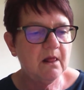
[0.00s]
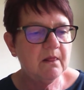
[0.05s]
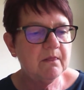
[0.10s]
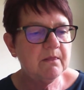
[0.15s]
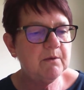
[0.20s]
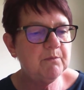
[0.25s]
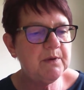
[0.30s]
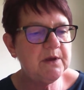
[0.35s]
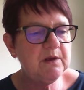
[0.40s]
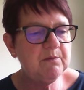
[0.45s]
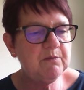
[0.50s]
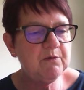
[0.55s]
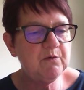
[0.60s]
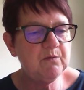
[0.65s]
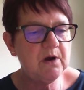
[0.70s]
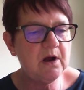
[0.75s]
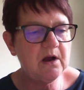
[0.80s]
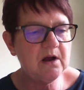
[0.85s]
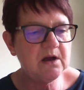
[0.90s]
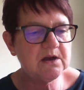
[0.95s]
The people
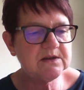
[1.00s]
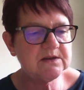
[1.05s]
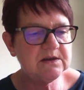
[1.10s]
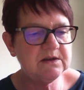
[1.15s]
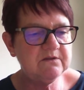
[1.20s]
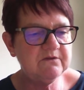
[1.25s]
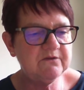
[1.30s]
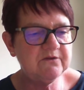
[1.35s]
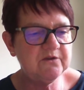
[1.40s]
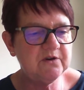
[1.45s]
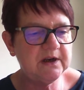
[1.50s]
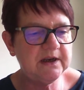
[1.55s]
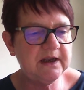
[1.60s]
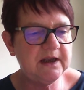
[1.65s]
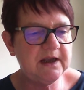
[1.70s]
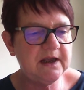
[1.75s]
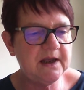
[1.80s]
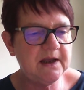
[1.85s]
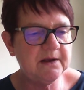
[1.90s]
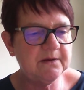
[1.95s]
were asking for a
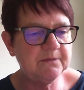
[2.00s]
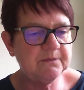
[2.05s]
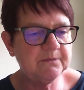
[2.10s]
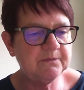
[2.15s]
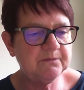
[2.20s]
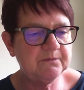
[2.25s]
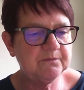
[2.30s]
king.